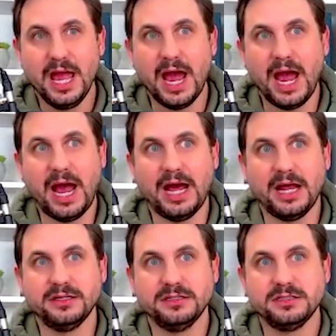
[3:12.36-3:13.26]

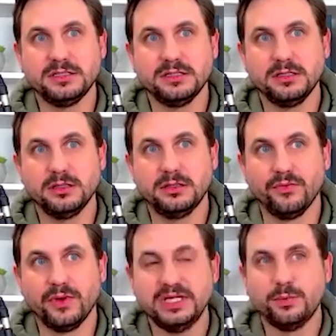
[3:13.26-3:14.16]
And the
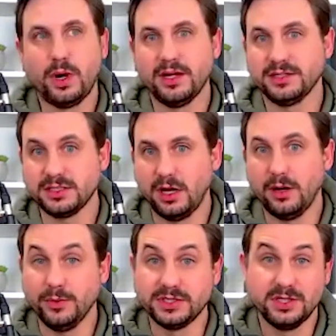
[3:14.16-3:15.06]
reason why I start
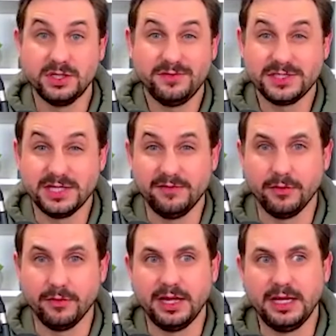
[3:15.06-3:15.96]
with service
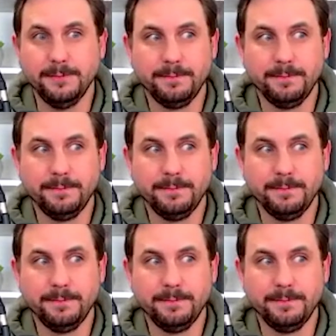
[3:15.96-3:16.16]
delivery